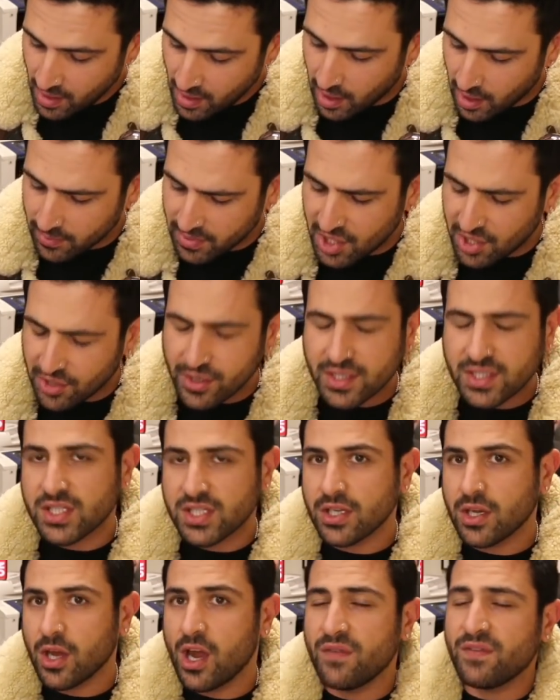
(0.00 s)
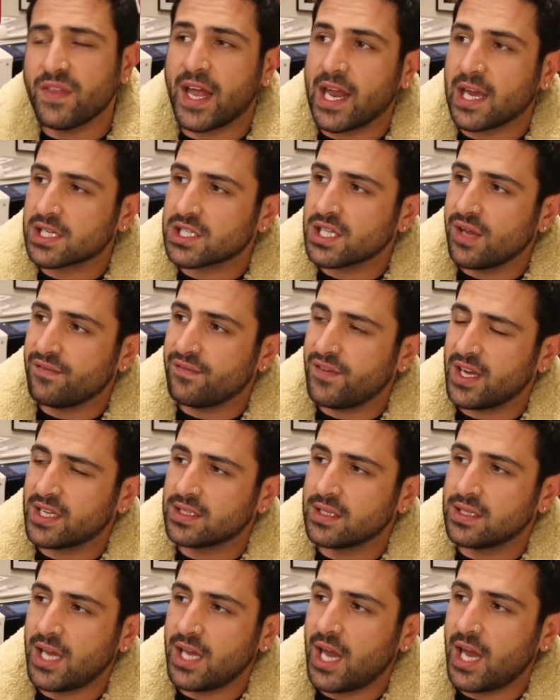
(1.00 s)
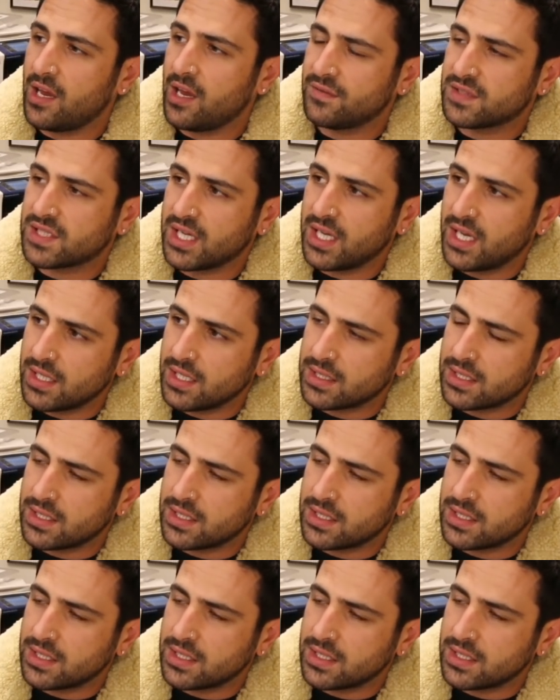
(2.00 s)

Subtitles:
I'm curious to know if that actually affected the NFTs,